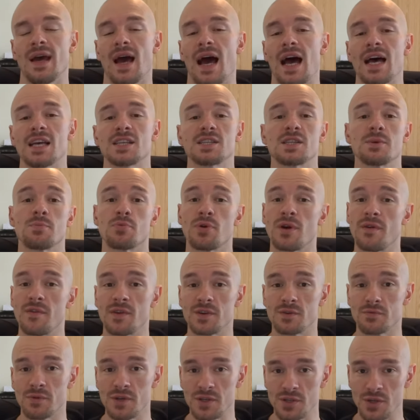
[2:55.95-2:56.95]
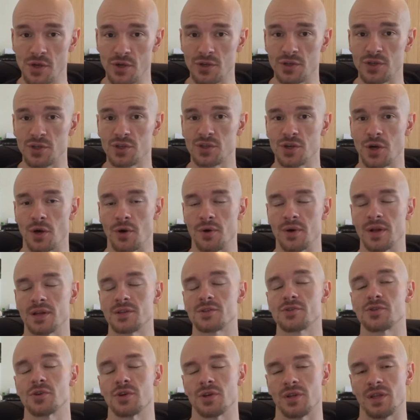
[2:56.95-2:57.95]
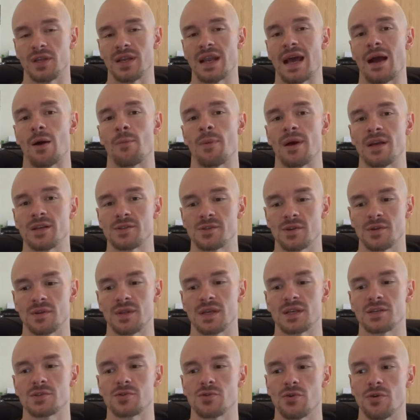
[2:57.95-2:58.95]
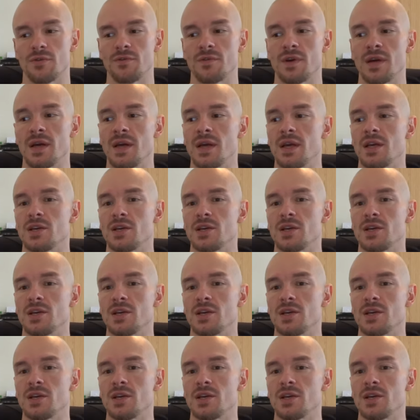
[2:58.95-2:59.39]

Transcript: as the previous research has shown, and certainly now based on this stuff.